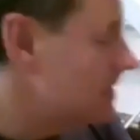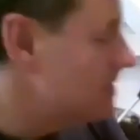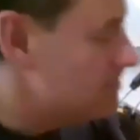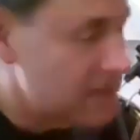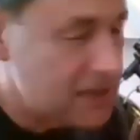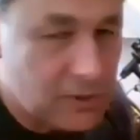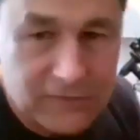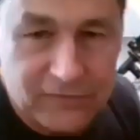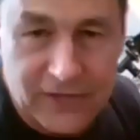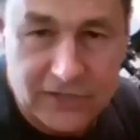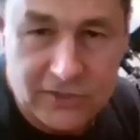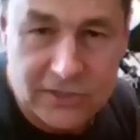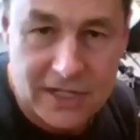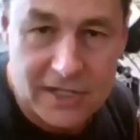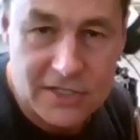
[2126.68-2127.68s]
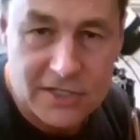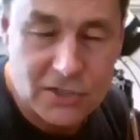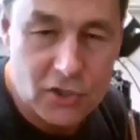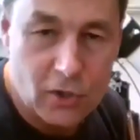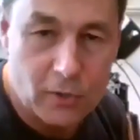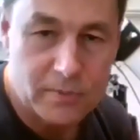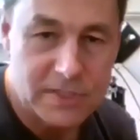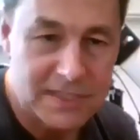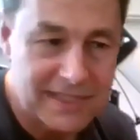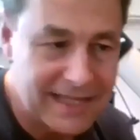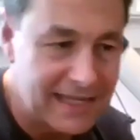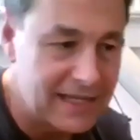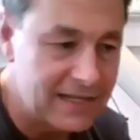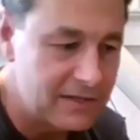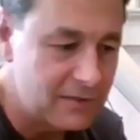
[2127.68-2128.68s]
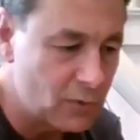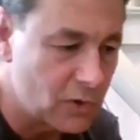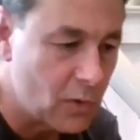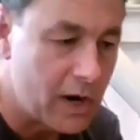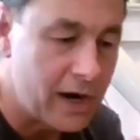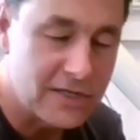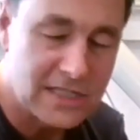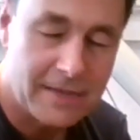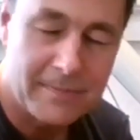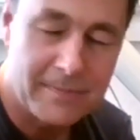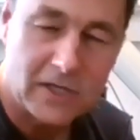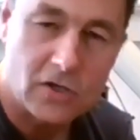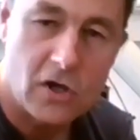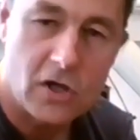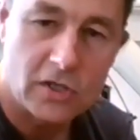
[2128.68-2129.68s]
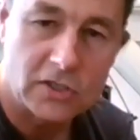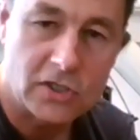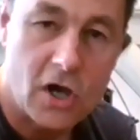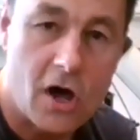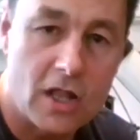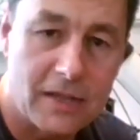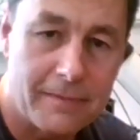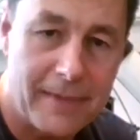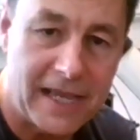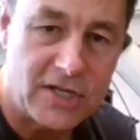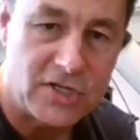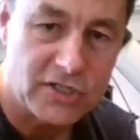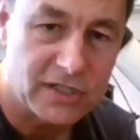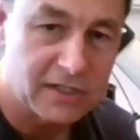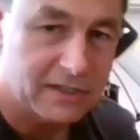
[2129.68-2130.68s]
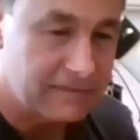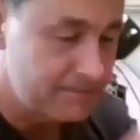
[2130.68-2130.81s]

But the reflector telescopes can require something called collimation.